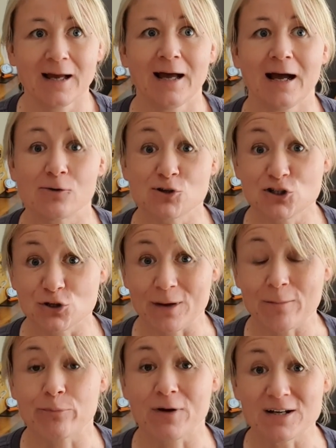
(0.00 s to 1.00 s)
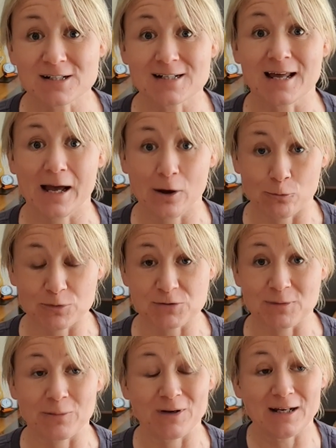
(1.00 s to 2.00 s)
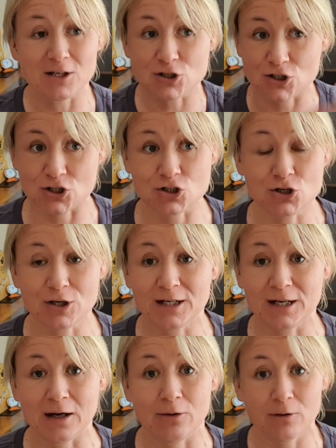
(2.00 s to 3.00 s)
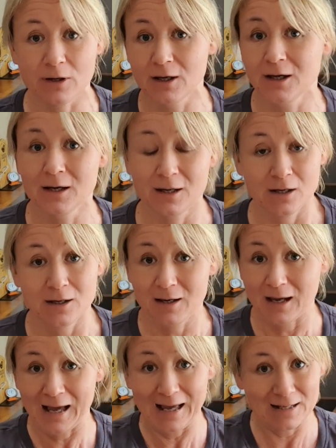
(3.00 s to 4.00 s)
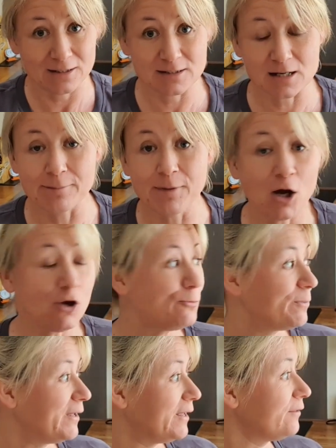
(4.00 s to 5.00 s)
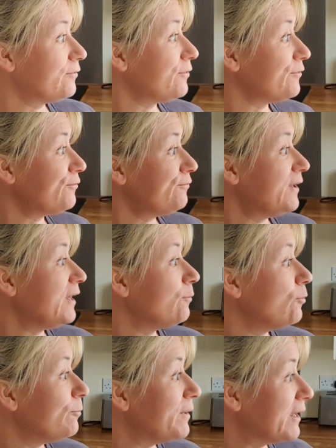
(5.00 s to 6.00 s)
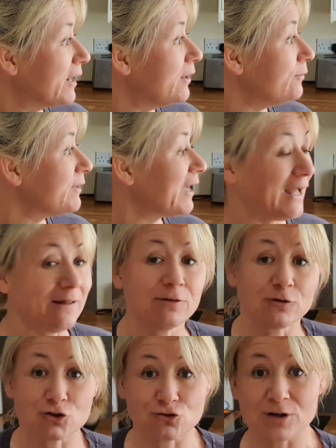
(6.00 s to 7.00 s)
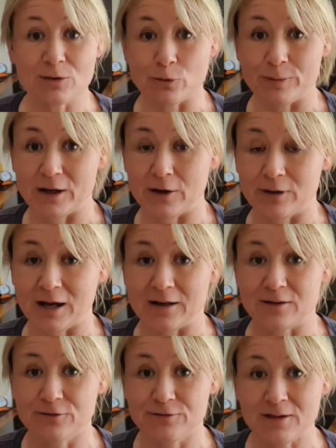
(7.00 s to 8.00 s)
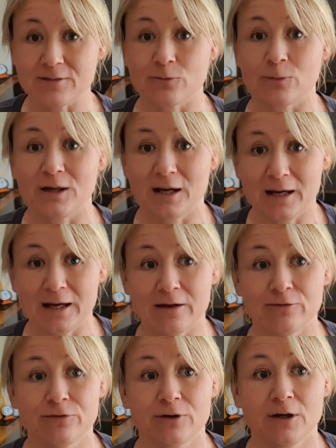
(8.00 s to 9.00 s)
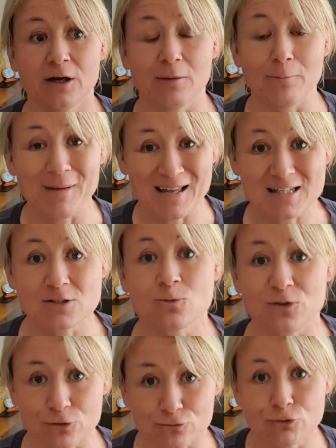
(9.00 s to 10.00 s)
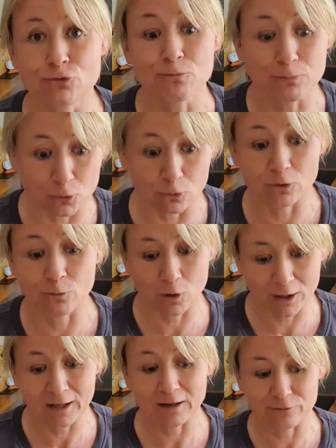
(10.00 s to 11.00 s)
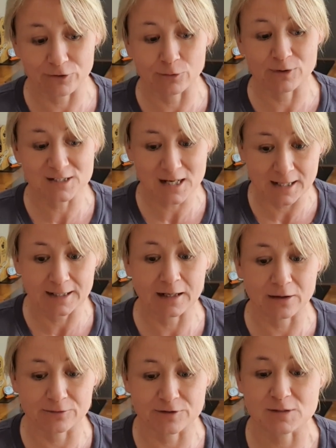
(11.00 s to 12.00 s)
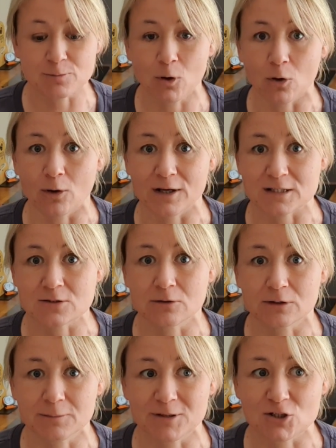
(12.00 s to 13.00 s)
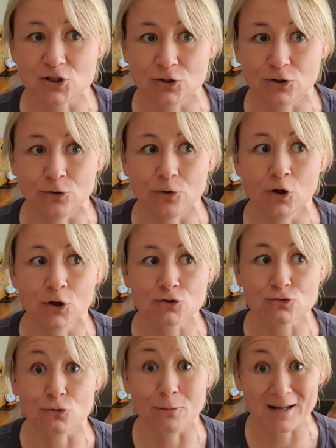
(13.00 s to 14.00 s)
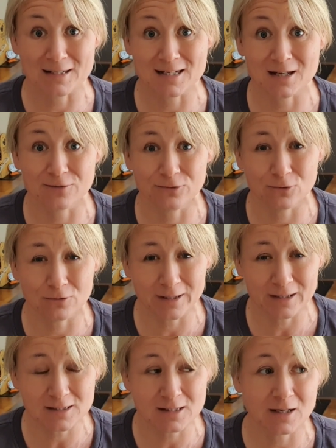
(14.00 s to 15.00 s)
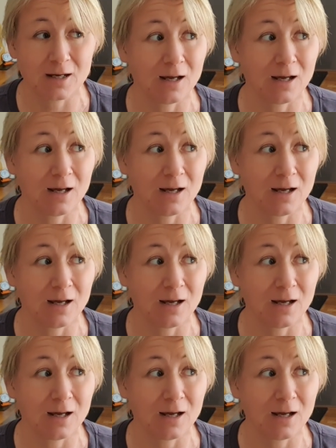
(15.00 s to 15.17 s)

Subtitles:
how to do it. Brendan helped me. We literally just took it out. And I'm hoping that the fig will be okay and that the tree will be okay. And the fact that we have messed with the root ball and what have you and taken it out of its pot is not going to be too traumatic for it.